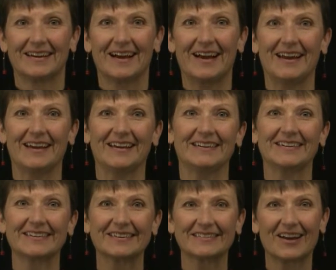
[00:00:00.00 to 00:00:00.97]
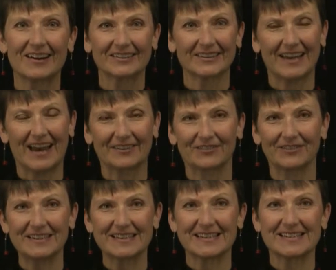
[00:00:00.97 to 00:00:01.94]
Hi, this is Dr. Kat
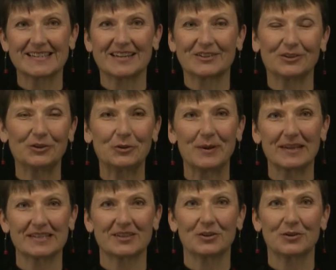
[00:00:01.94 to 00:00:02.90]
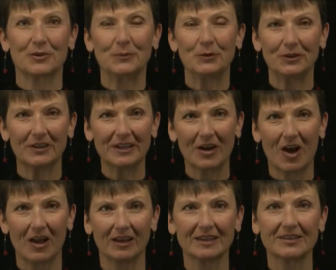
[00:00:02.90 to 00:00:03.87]
Vlies at Central New Mexico Community
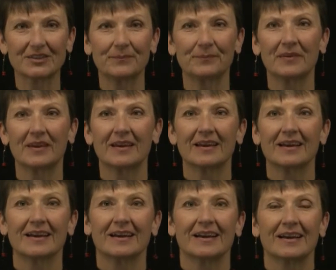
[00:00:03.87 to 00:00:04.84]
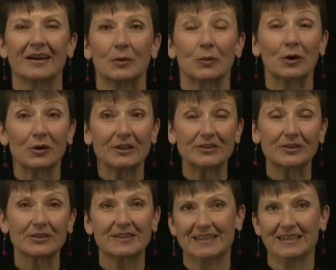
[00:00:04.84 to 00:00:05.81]
College. We're going to
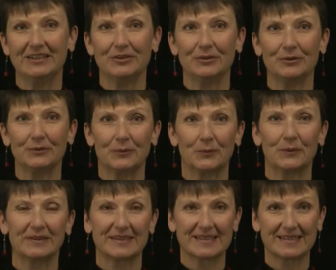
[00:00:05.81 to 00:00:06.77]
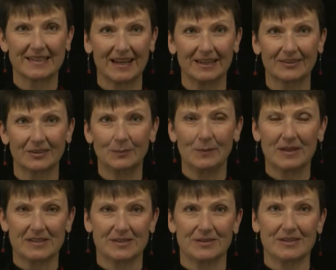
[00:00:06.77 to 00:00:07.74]
continue with the skeletal
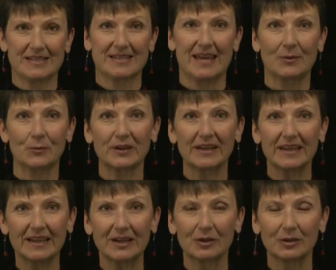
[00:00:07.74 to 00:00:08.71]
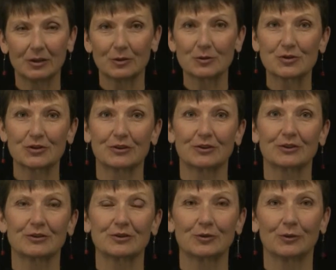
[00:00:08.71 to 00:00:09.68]
muscles, and we're getting
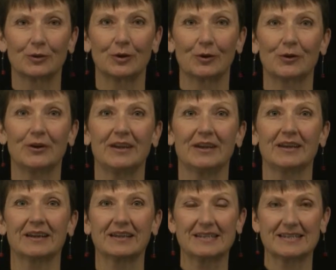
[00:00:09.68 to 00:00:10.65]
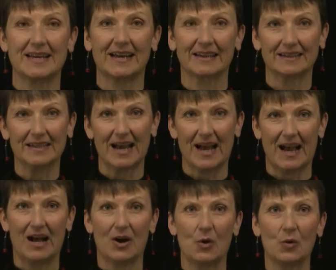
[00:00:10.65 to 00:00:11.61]
closer to learning exactly
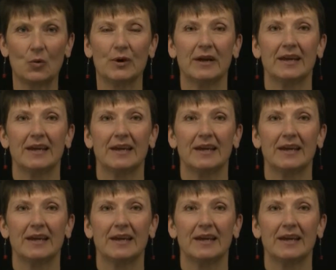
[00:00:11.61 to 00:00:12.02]
how